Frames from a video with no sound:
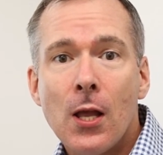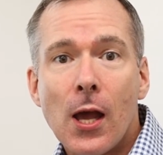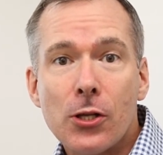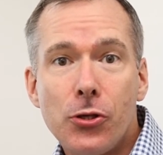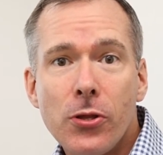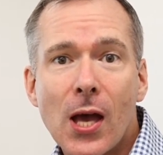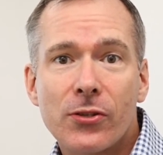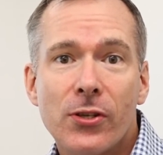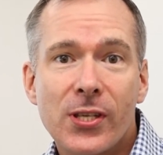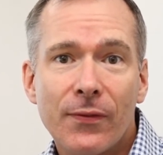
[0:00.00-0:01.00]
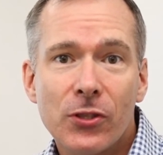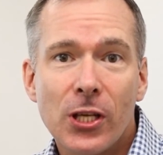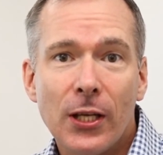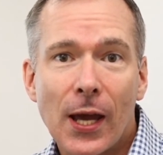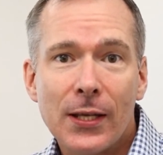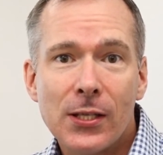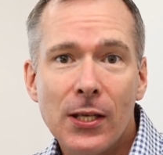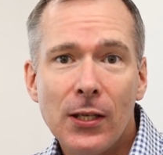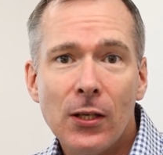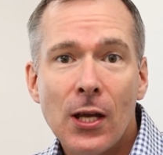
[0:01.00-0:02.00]
In
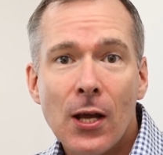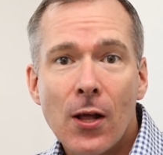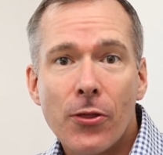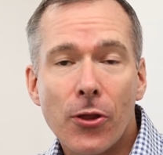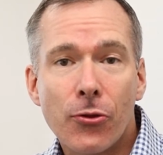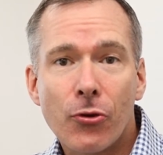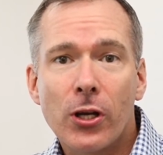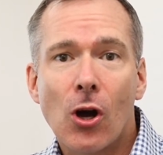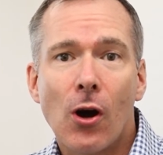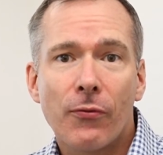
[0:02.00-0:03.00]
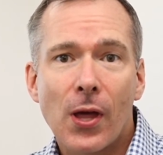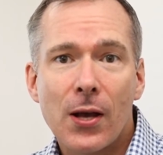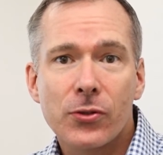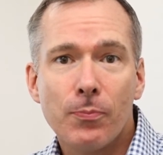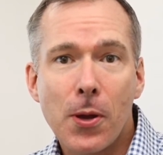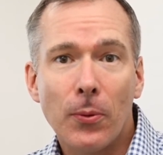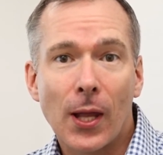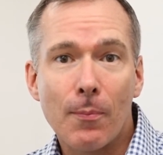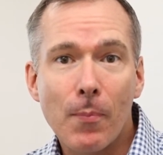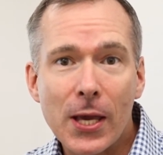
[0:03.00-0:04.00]
2017-18, the 3,500 people
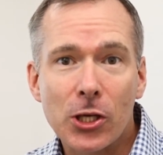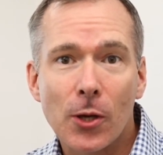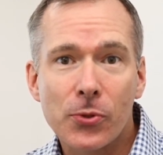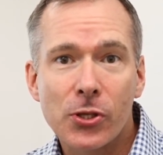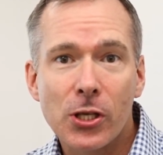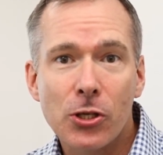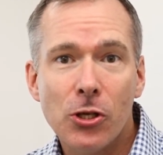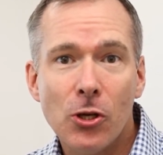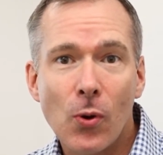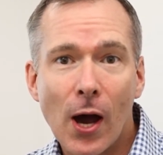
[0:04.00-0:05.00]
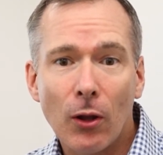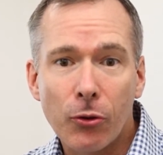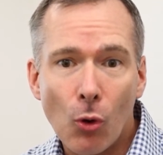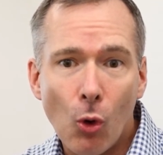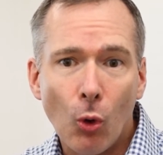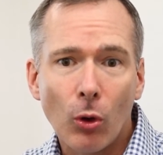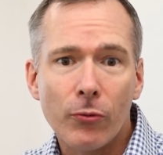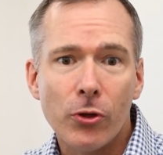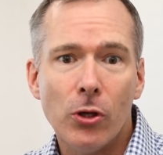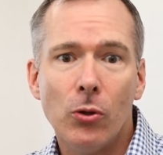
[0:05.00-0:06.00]
that make up CQ Health, all
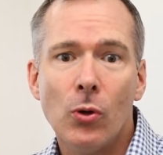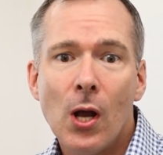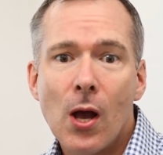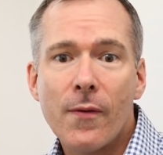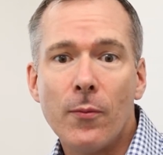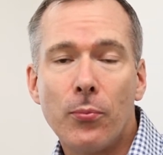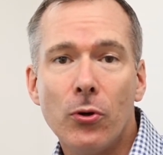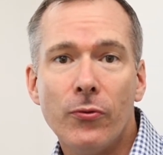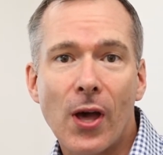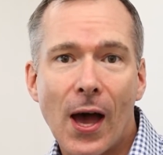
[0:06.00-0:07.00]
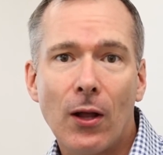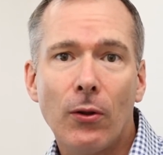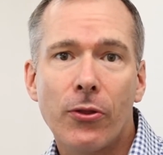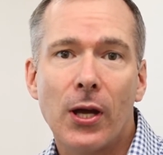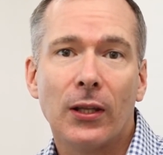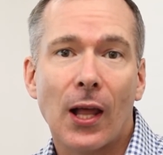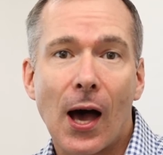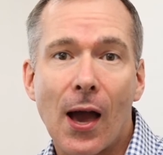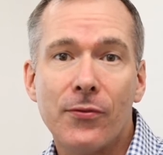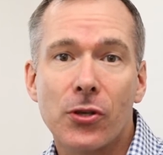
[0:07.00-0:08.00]
of you have improved the health and
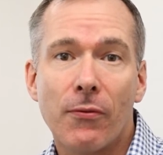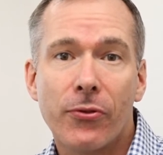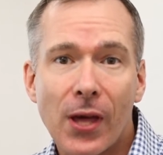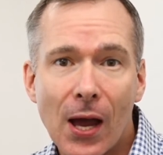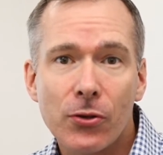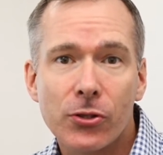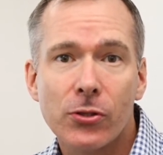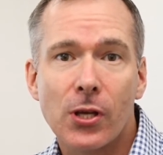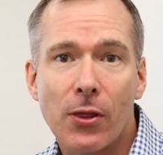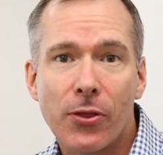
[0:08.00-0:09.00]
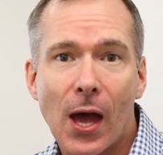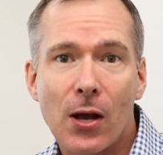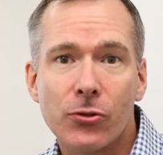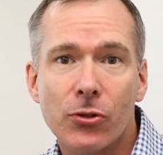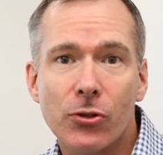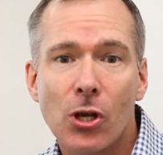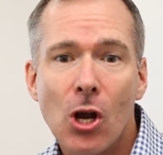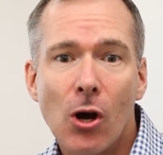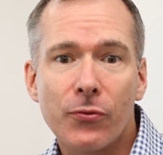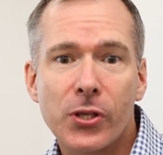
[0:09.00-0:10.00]
lives of thousands and thousands
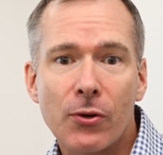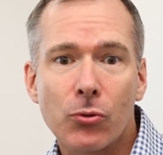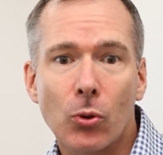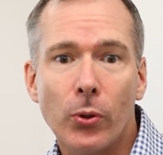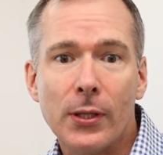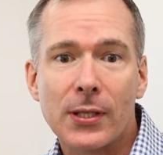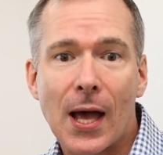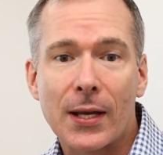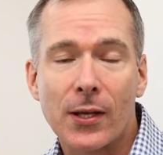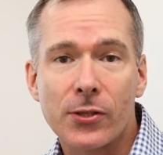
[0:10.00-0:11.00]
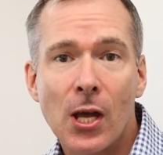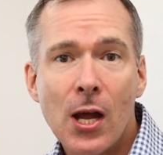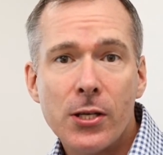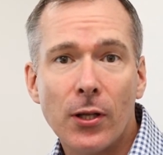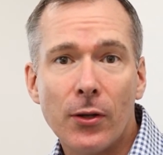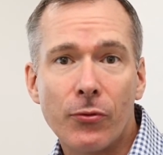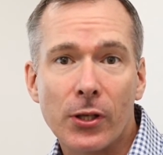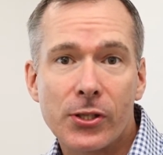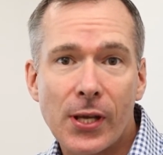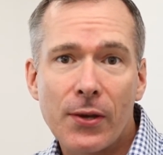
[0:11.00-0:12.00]
of Central Queenslanders,
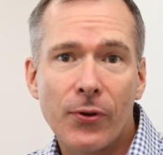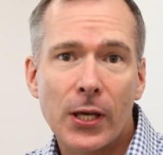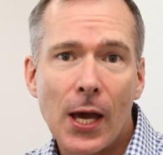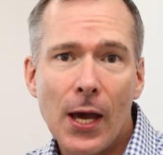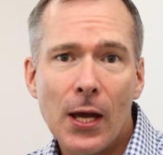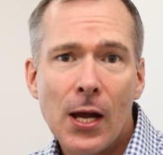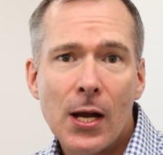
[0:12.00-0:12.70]
delivering safer care,